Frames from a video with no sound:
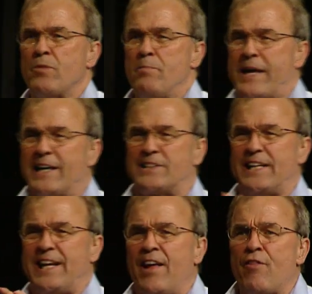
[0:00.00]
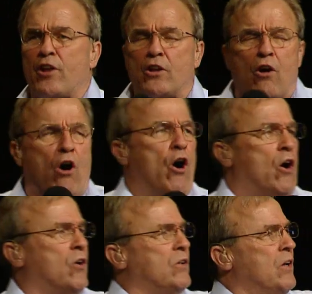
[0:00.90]
Because in the
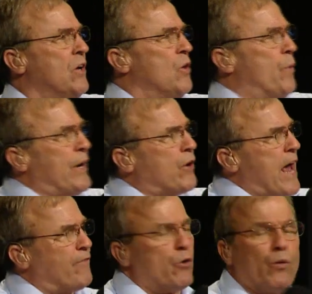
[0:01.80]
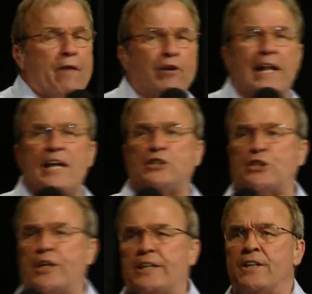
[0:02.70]
law, we don't have a
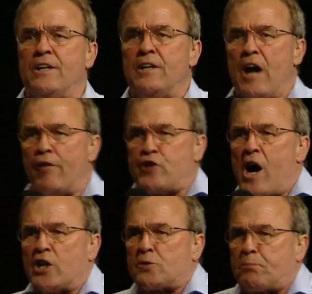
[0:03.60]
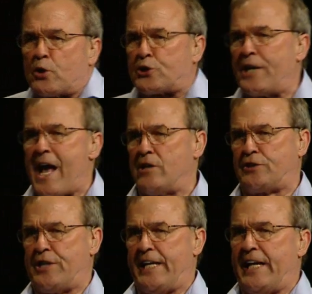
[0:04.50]
revelation of God's
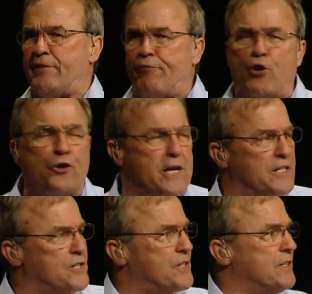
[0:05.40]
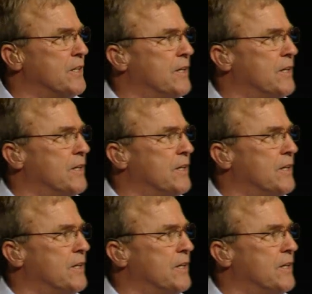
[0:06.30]
personality in fullness.